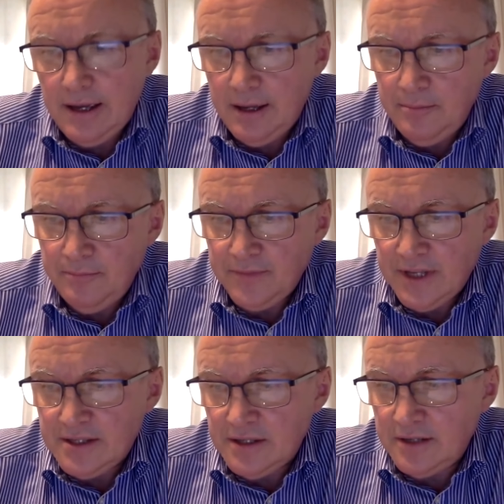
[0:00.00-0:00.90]

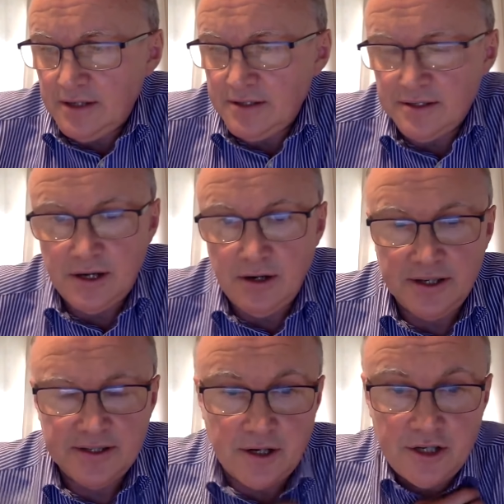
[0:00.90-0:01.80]
Um, it's not
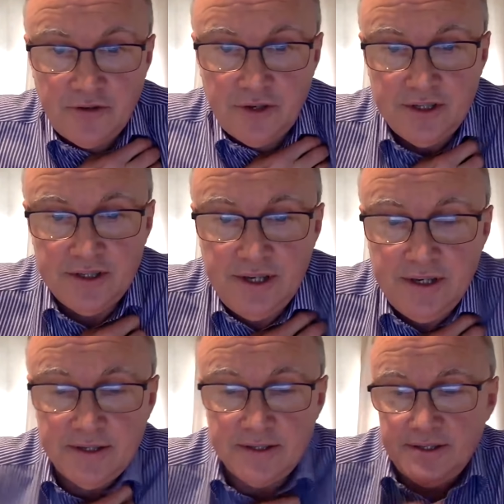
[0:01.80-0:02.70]
necessarily a search for
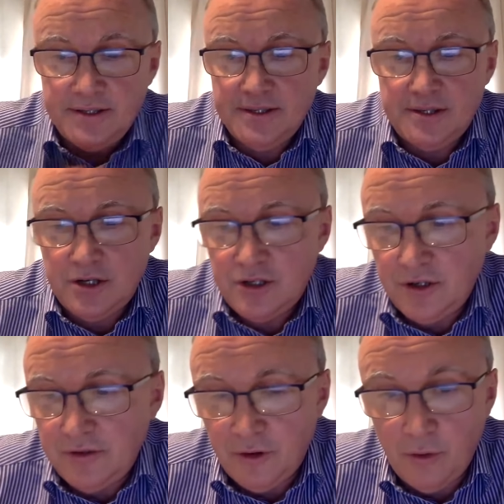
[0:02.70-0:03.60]
diseases, it's a
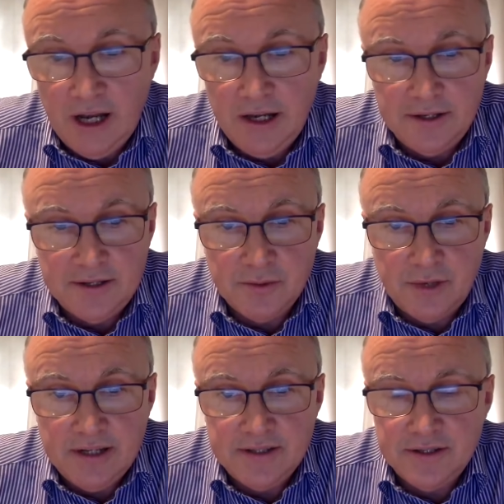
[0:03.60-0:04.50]
search for wellness
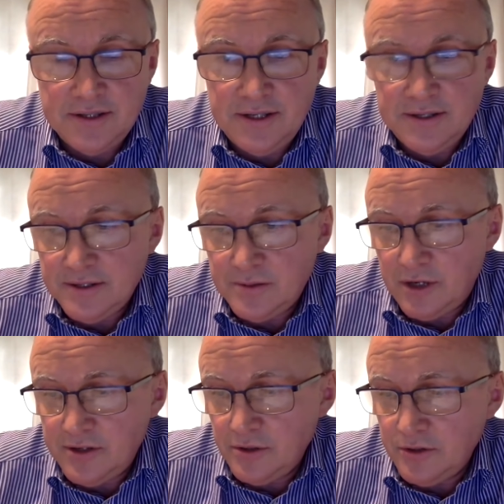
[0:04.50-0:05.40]
as well as
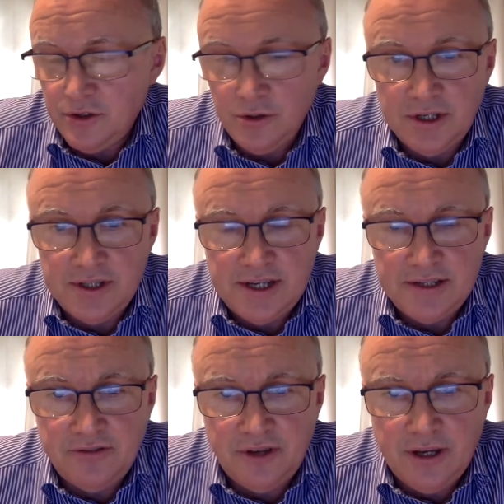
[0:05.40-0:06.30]
diseases, where, so that you can
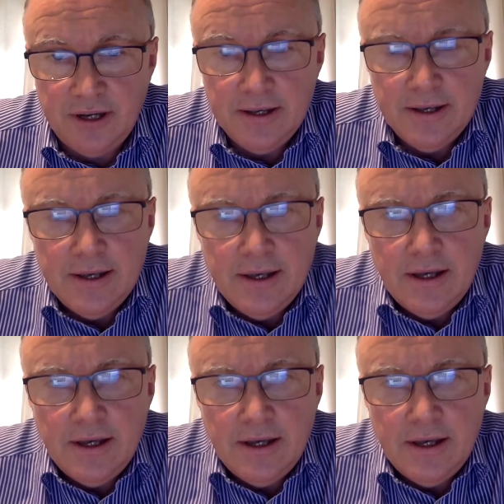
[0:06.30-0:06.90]
identify